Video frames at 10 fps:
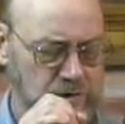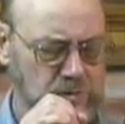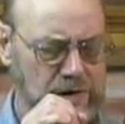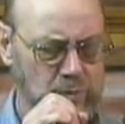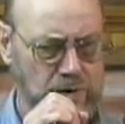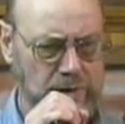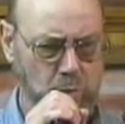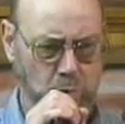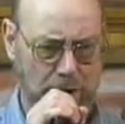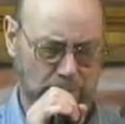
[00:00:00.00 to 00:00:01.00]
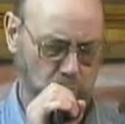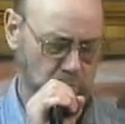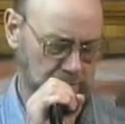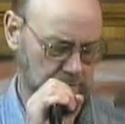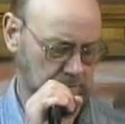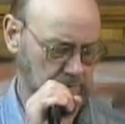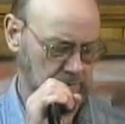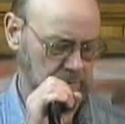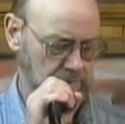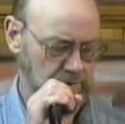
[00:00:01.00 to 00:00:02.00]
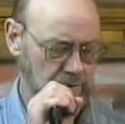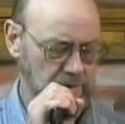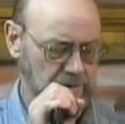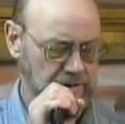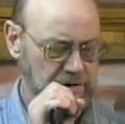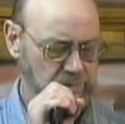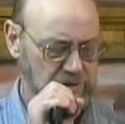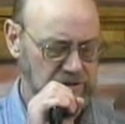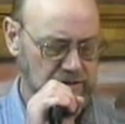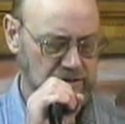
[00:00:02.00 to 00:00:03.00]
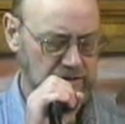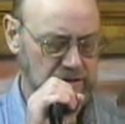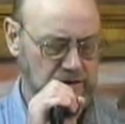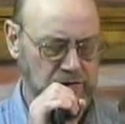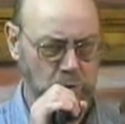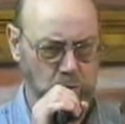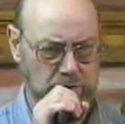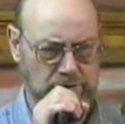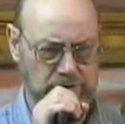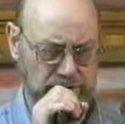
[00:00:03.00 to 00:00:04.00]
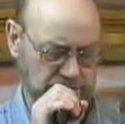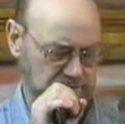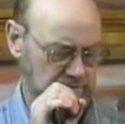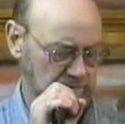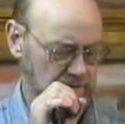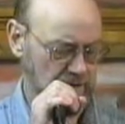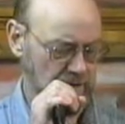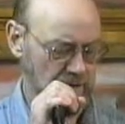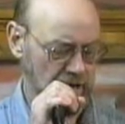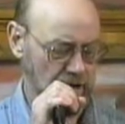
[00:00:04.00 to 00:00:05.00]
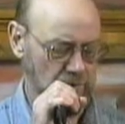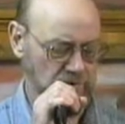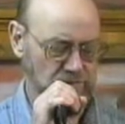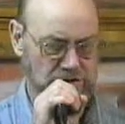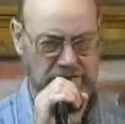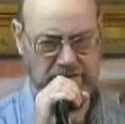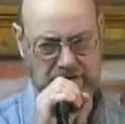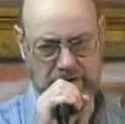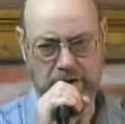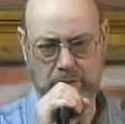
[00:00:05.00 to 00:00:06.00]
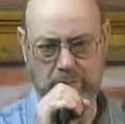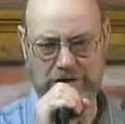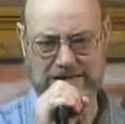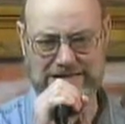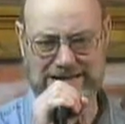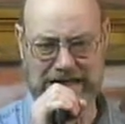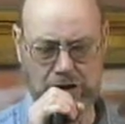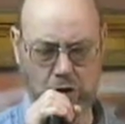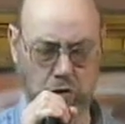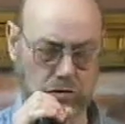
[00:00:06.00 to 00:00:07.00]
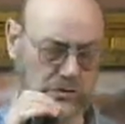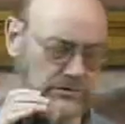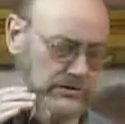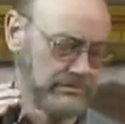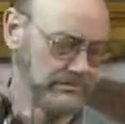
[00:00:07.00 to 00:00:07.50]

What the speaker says: do not really want one, let it be in the wilderness, out of nothing but nail holes.